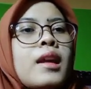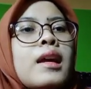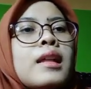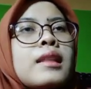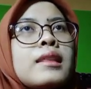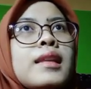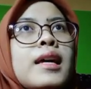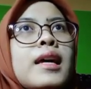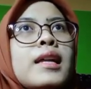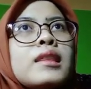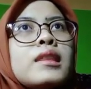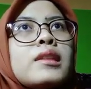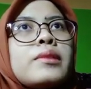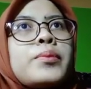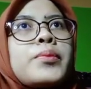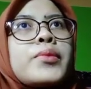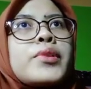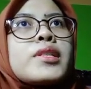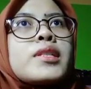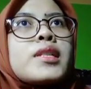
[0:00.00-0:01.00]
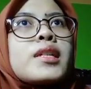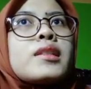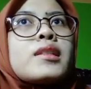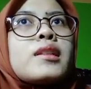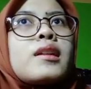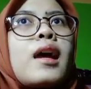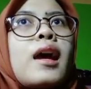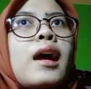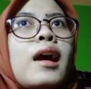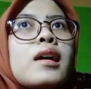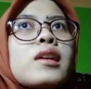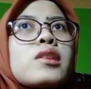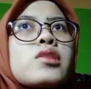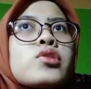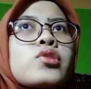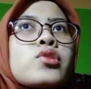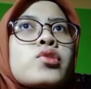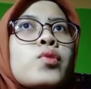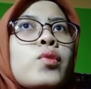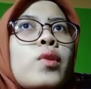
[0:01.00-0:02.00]
Then the presenter
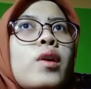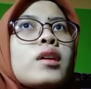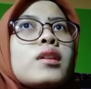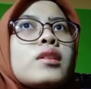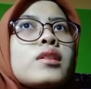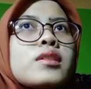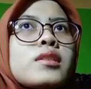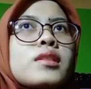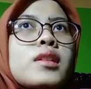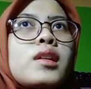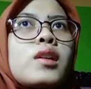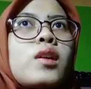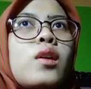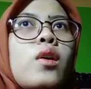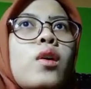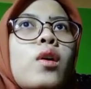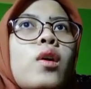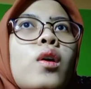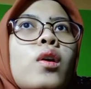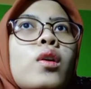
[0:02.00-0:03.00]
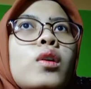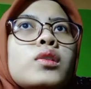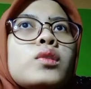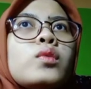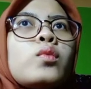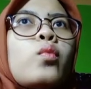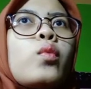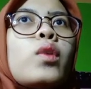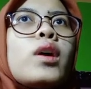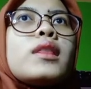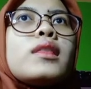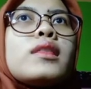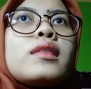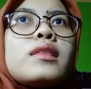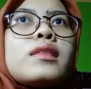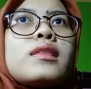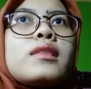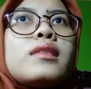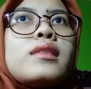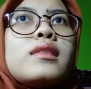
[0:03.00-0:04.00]
has to understand on what
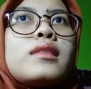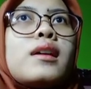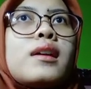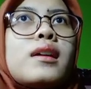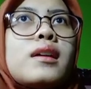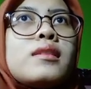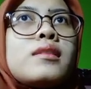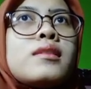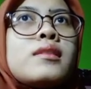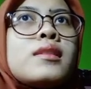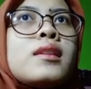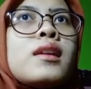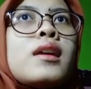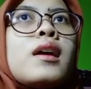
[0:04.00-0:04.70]
does